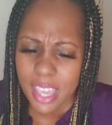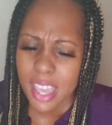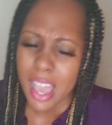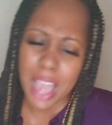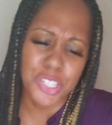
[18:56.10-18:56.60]

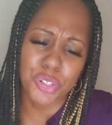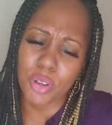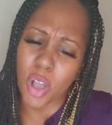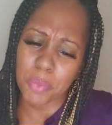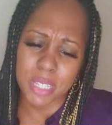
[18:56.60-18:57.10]
I sure
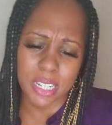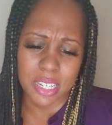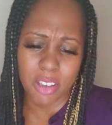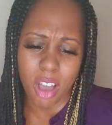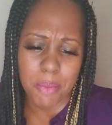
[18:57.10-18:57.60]
hoped he didn't
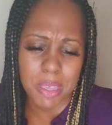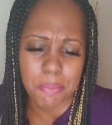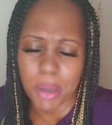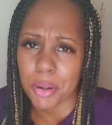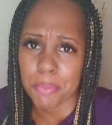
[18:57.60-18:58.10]
call me
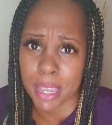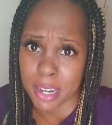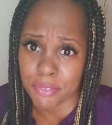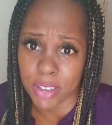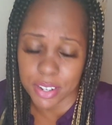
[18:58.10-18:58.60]
Butterbean in
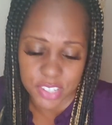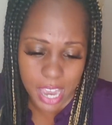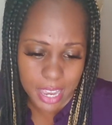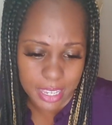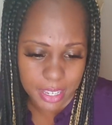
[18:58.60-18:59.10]
front of
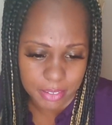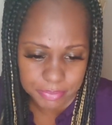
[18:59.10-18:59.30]
Jackie.